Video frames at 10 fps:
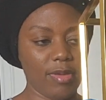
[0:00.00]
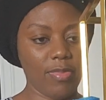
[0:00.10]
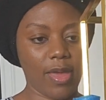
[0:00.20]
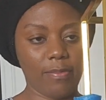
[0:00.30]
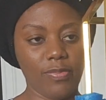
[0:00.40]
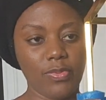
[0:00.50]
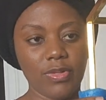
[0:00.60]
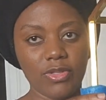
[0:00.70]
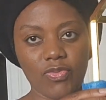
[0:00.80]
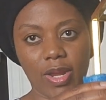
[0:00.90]
Maybe I
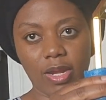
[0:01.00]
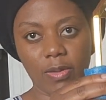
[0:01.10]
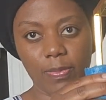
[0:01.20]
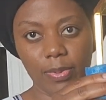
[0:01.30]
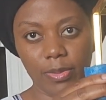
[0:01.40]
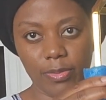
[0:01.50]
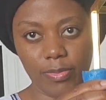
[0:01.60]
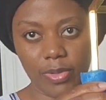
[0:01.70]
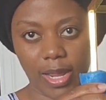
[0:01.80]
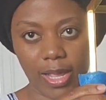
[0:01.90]
pull this right up,
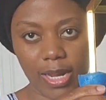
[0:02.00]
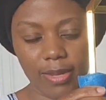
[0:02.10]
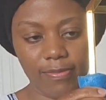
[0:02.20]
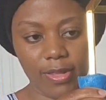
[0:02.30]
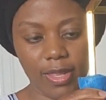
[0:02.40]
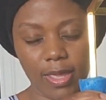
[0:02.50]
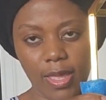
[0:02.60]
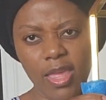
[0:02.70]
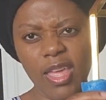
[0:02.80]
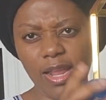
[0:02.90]
but I can leave it
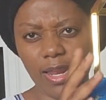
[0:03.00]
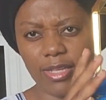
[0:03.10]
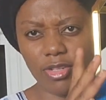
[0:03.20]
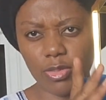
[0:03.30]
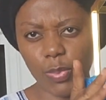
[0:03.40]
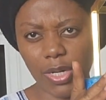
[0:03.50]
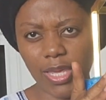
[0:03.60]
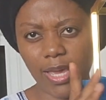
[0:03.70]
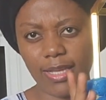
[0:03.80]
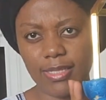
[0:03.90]
here. Let's just
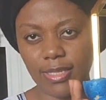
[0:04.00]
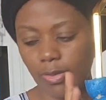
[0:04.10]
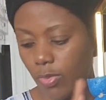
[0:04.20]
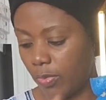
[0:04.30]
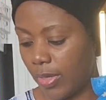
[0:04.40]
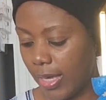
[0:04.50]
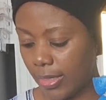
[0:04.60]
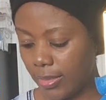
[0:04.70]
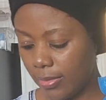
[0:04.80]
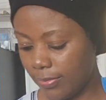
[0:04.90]
walk here and see what we
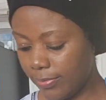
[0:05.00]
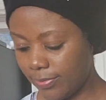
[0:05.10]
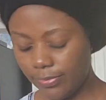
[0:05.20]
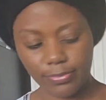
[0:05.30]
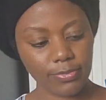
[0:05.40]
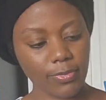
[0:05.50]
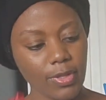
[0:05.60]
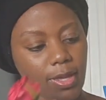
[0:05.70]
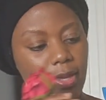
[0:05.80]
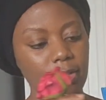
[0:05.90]
get.
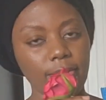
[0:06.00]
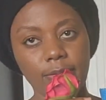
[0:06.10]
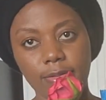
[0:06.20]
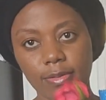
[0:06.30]
Okay?